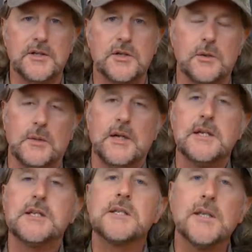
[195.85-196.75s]
So
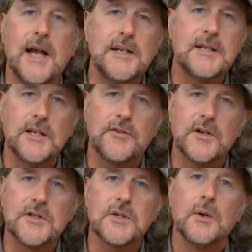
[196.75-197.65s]
slight
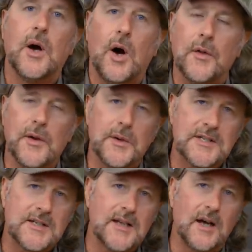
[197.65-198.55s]
difference, although a
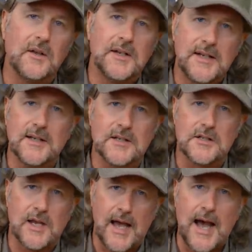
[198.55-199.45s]
snell
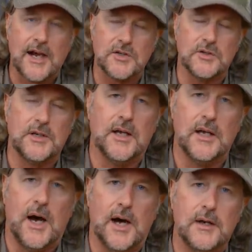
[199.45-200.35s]
is actually a
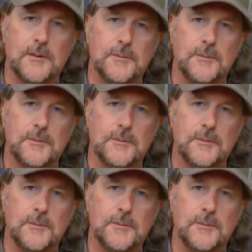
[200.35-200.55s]
knot.